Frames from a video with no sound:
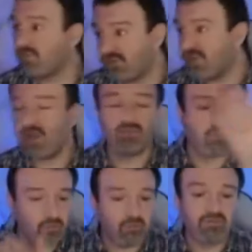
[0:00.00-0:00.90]
because then that
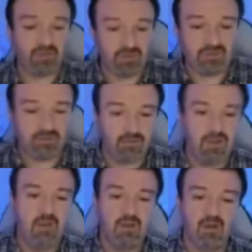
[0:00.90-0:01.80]
rolls into
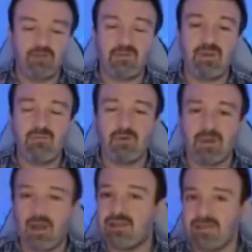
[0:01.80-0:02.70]
us making more
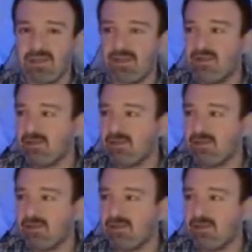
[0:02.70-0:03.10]
content.